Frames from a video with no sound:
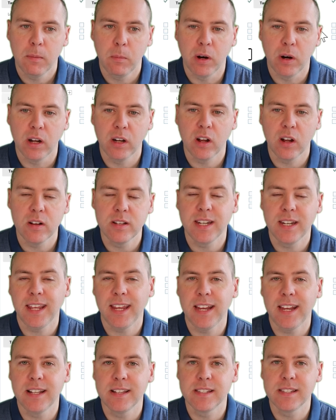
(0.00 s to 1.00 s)
We're going to go to
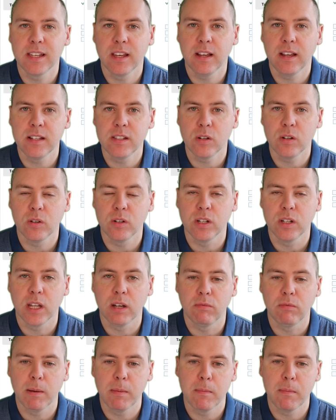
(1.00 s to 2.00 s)
the insert under
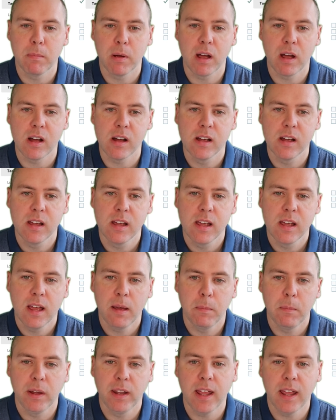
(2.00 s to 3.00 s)
the ribbon bar.
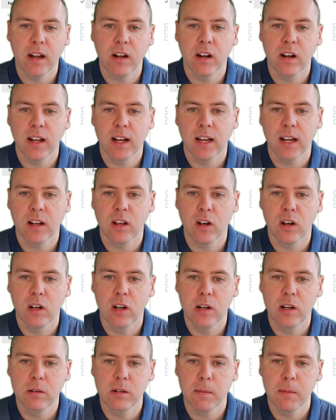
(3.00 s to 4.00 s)
We're then going to click on
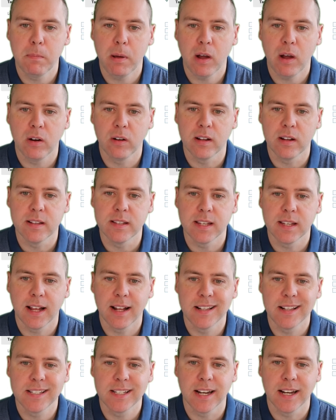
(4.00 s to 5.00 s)
loop components
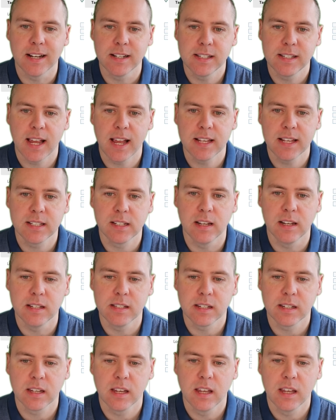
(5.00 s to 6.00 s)
and select task
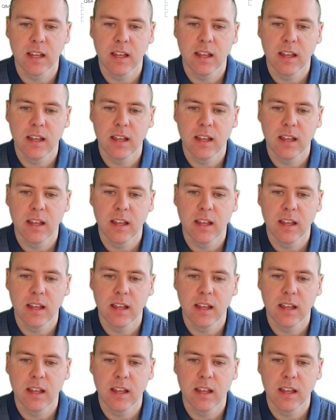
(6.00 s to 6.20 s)
list.